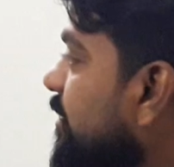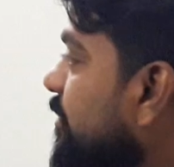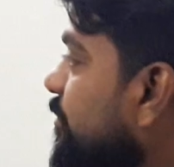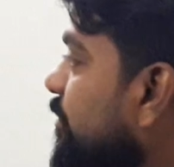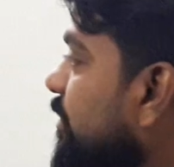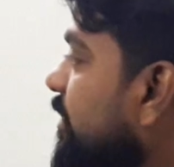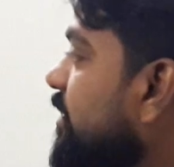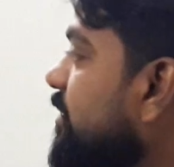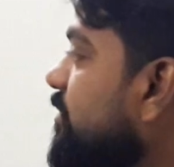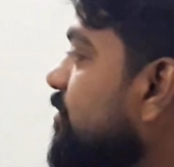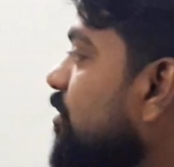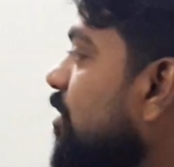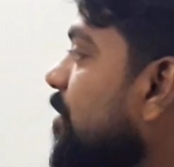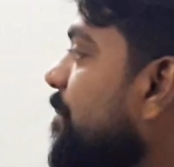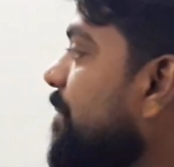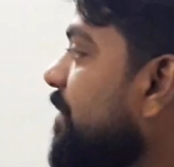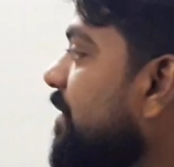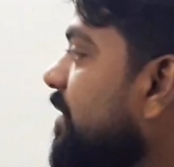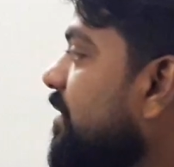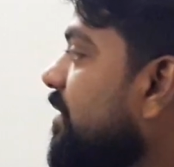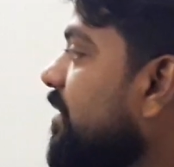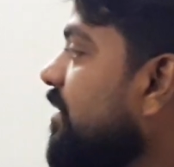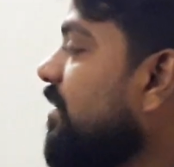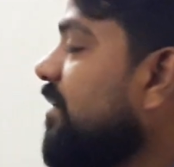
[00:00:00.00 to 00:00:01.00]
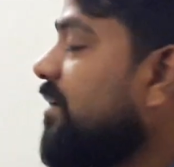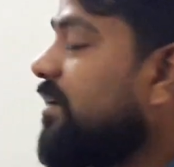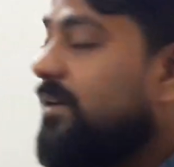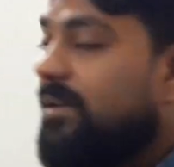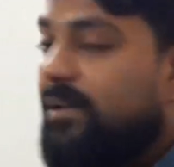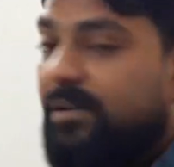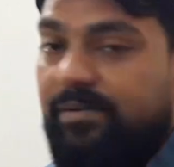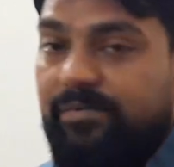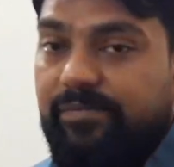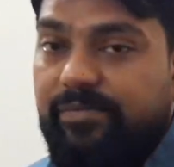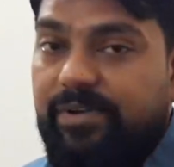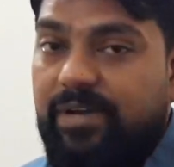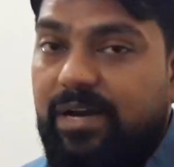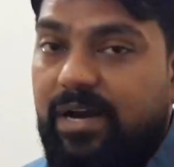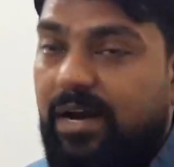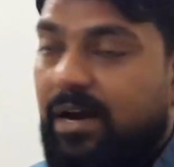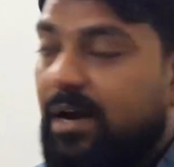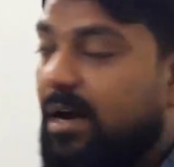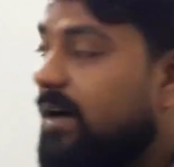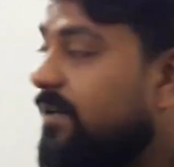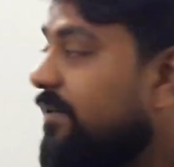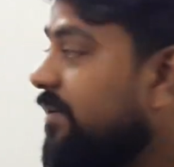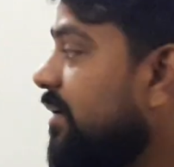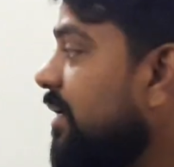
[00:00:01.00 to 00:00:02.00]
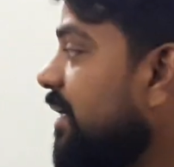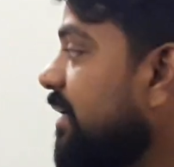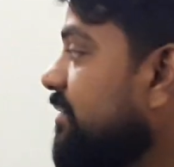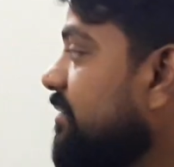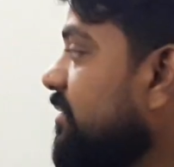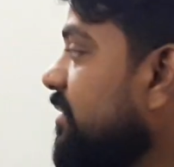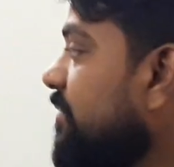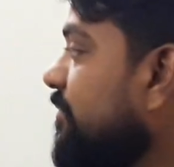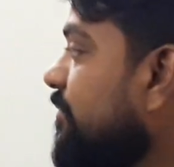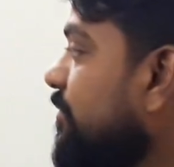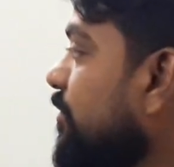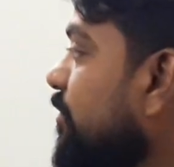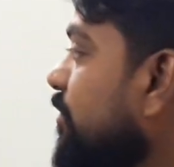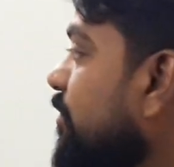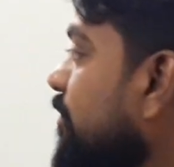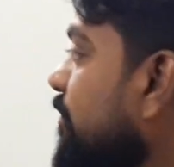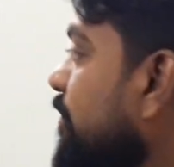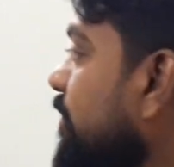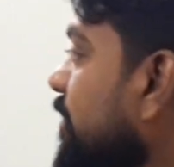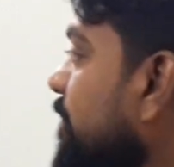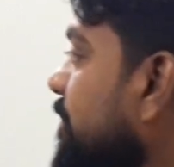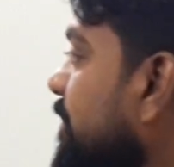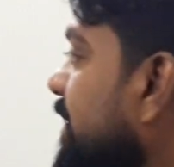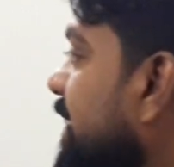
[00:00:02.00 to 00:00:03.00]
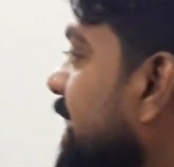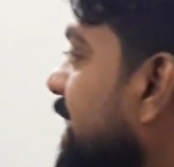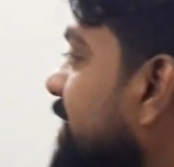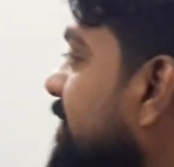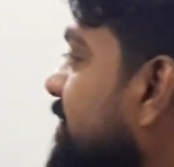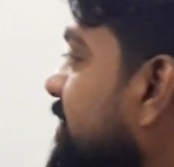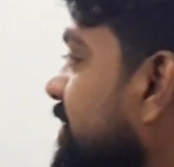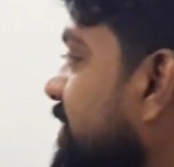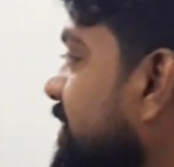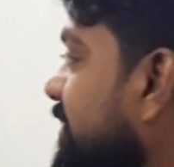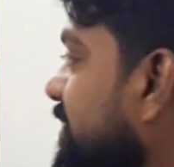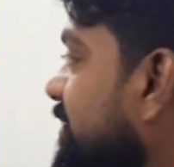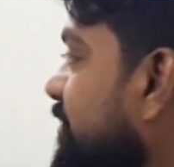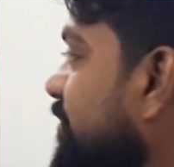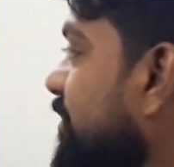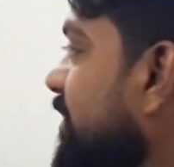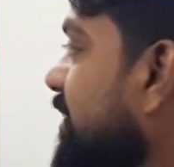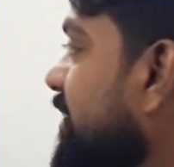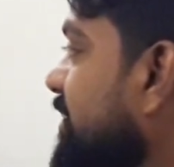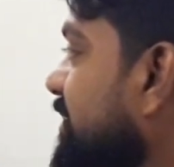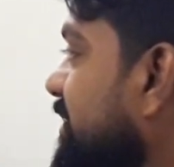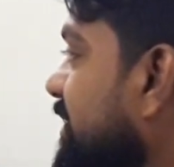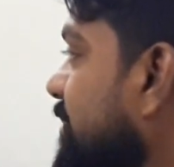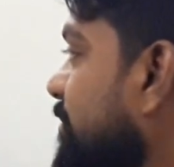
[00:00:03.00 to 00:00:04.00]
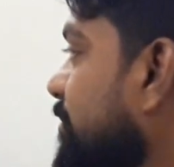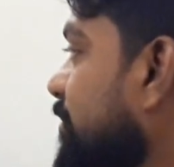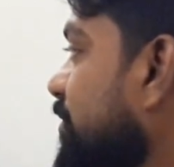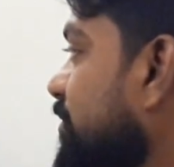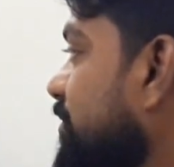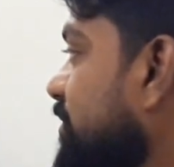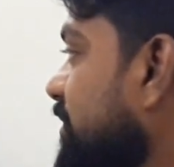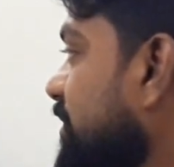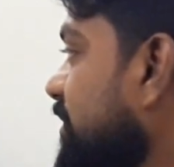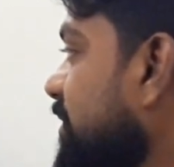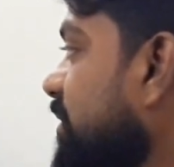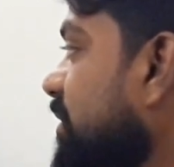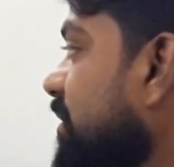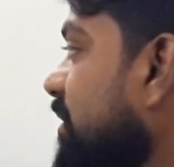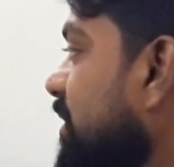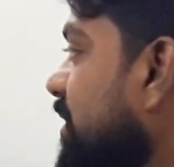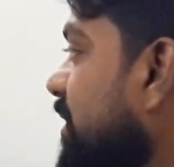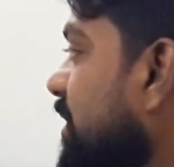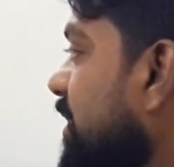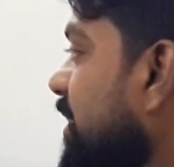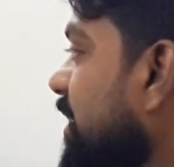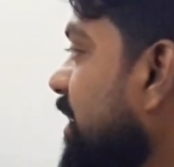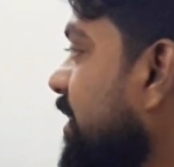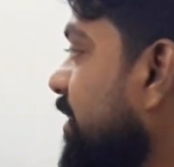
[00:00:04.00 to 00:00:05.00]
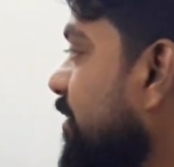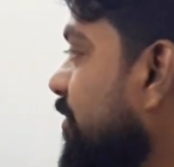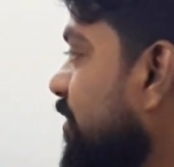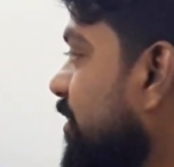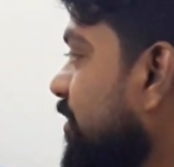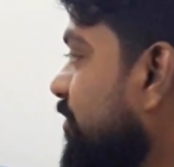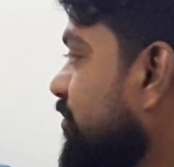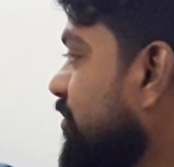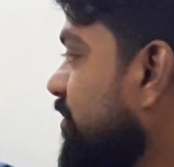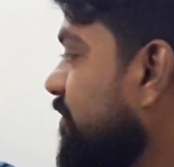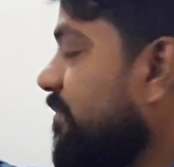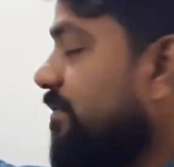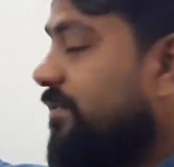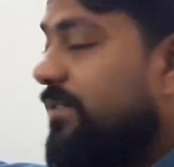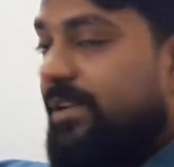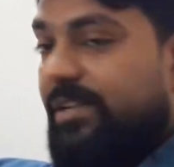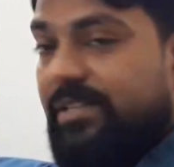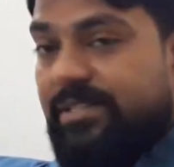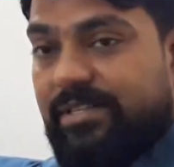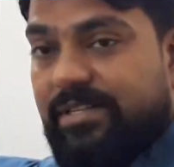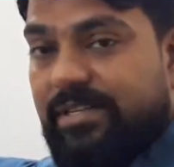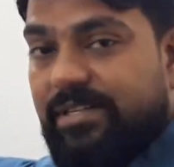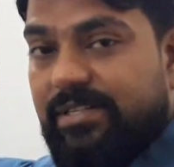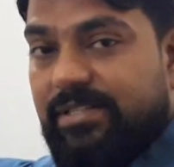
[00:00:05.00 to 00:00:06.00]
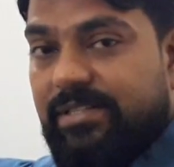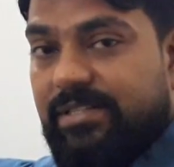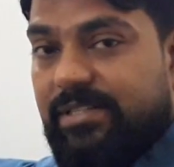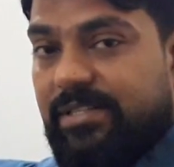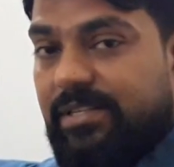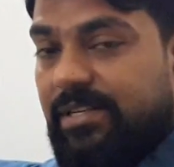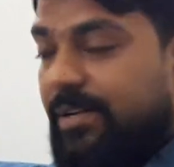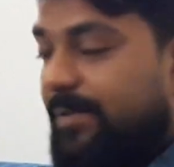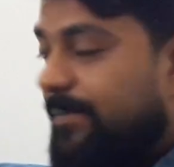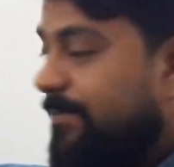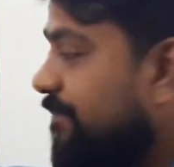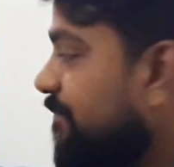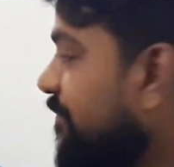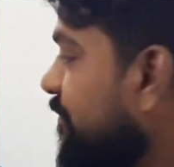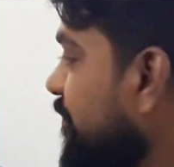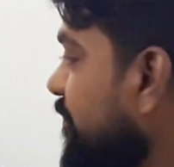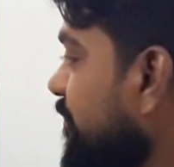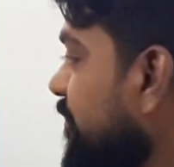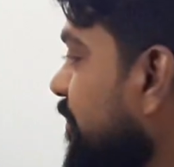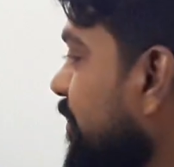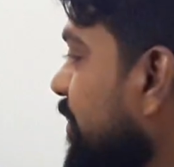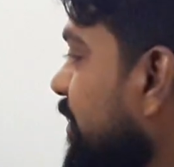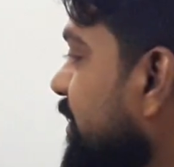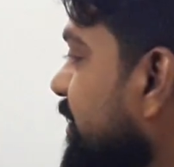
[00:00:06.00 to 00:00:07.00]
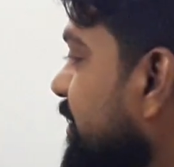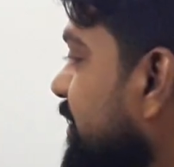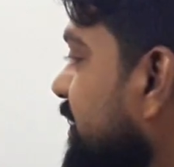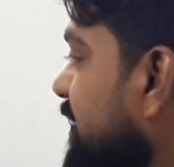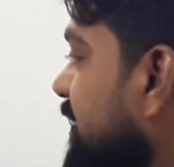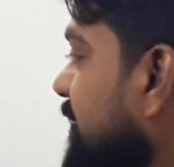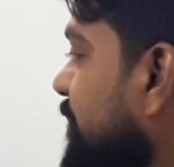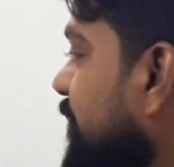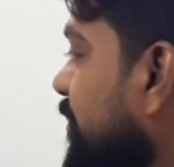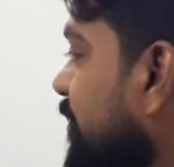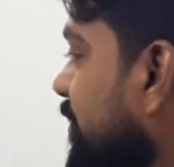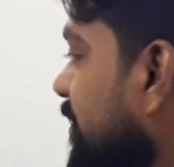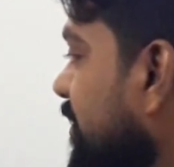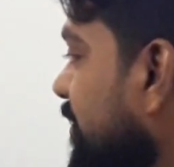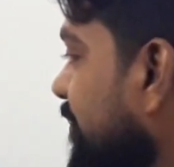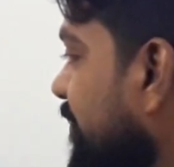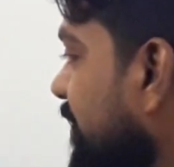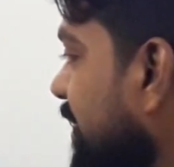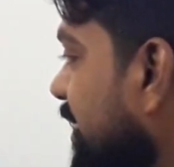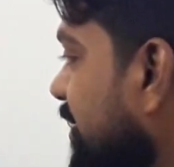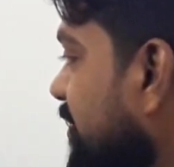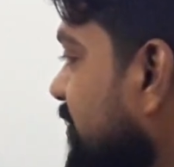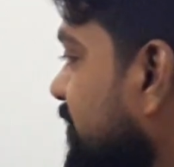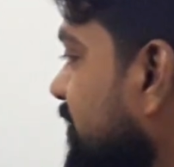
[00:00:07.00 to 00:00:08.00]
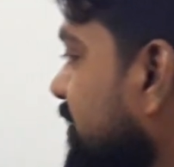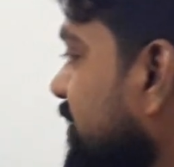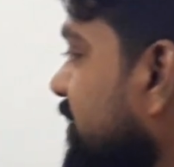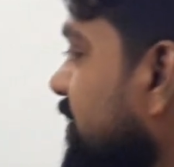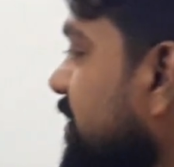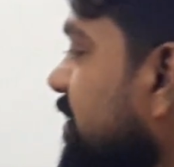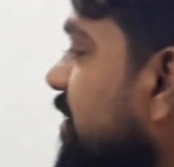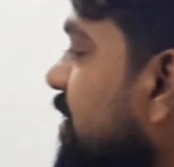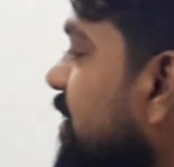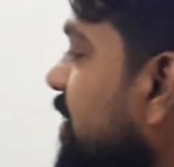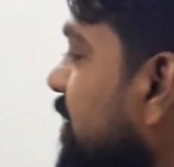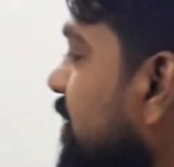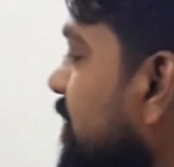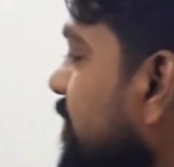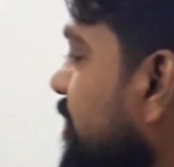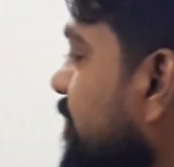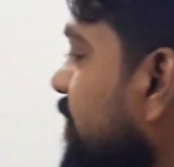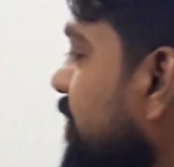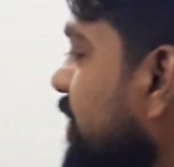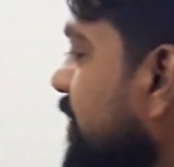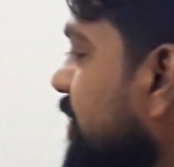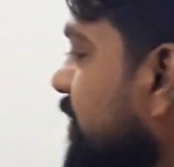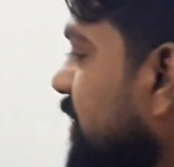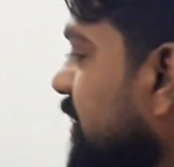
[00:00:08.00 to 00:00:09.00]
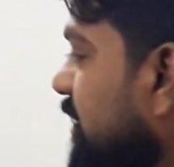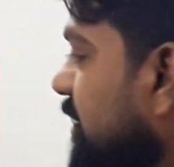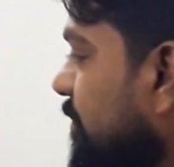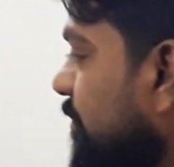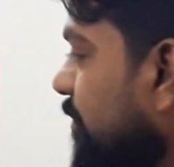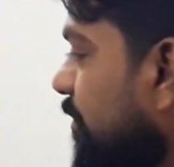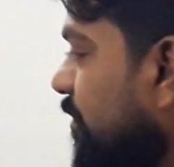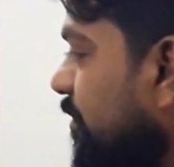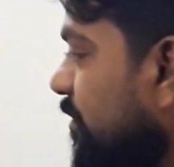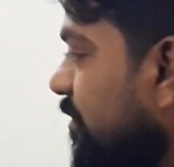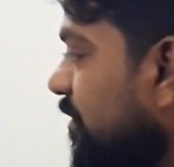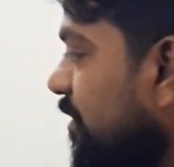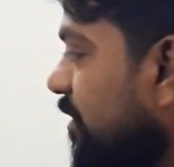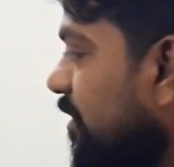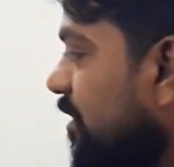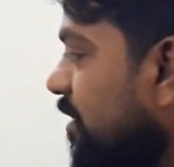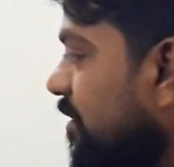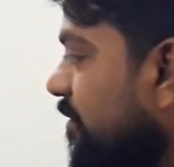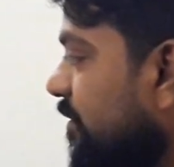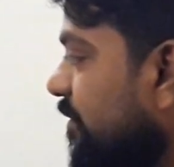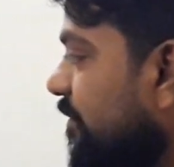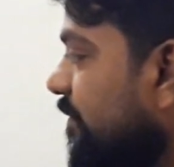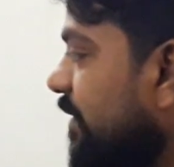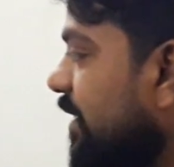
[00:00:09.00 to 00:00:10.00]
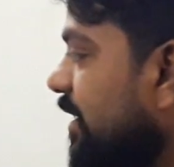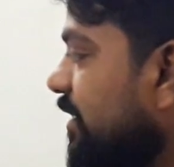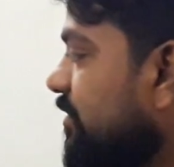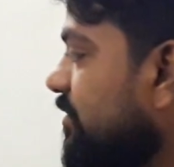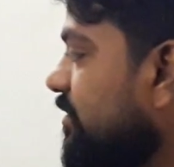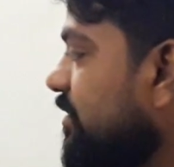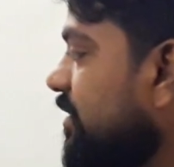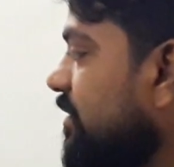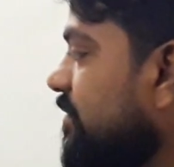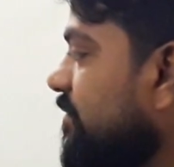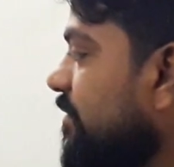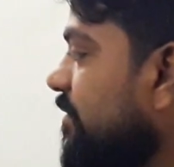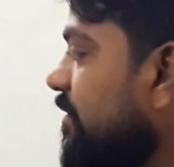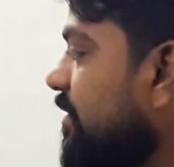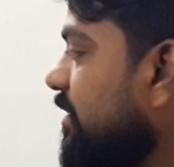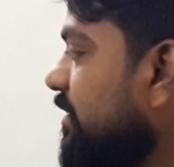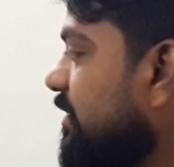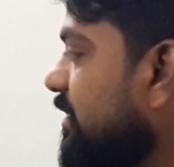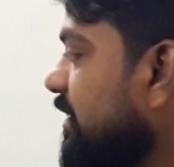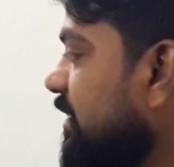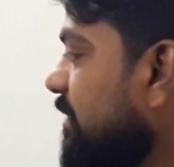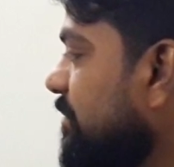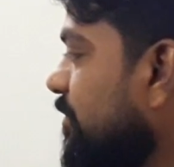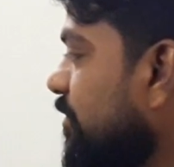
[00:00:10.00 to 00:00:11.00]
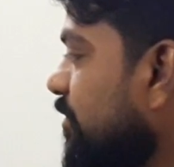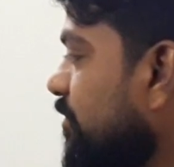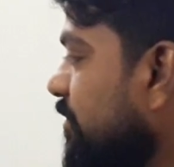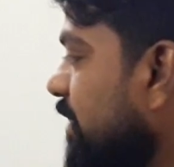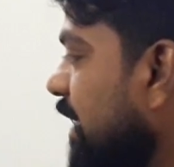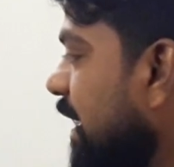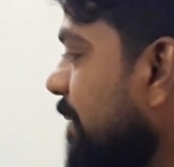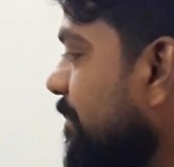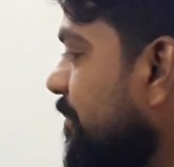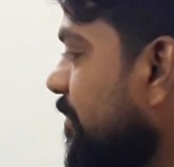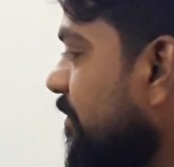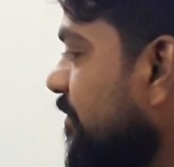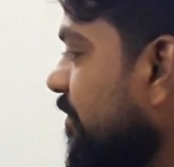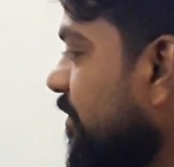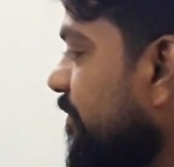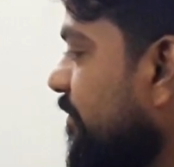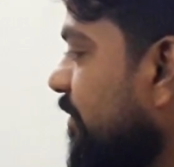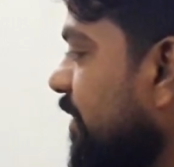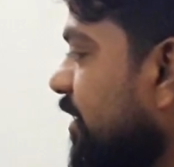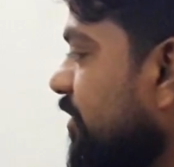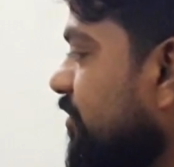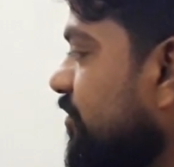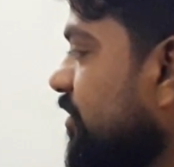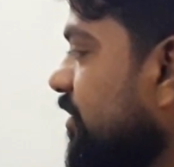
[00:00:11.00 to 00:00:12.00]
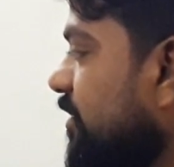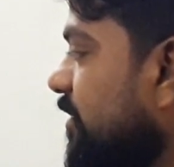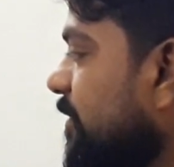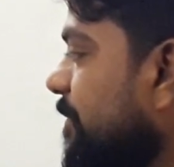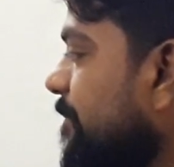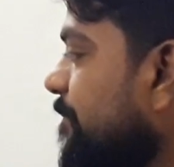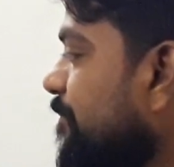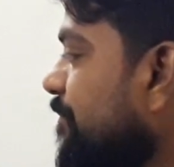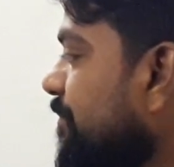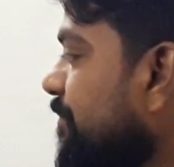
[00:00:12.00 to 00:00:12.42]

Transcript: today's topic, our lecture flow will be as it is. You can see about here. Introduction we will discuss. We will discuss about reflection. We will discuss about law of reflection. We will discuss about type of reflection.